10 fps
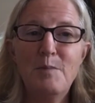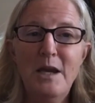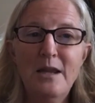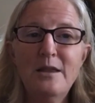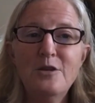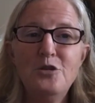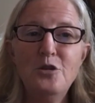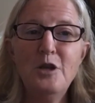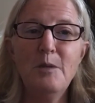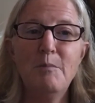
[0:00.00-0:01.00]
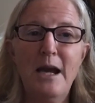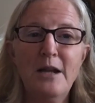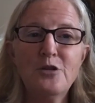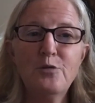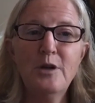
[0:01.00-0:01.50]
pet that you get
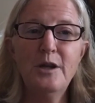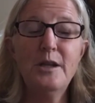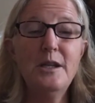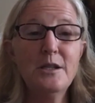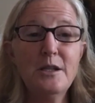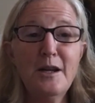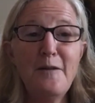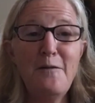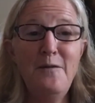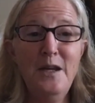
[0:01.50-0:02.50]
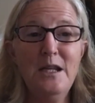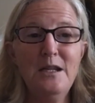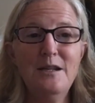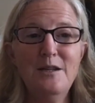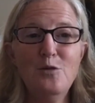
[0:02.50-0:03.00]
matched with is going to
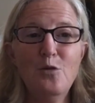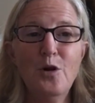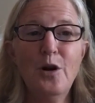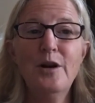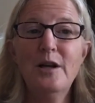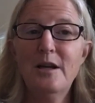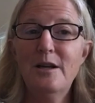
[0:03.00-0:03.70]
fit your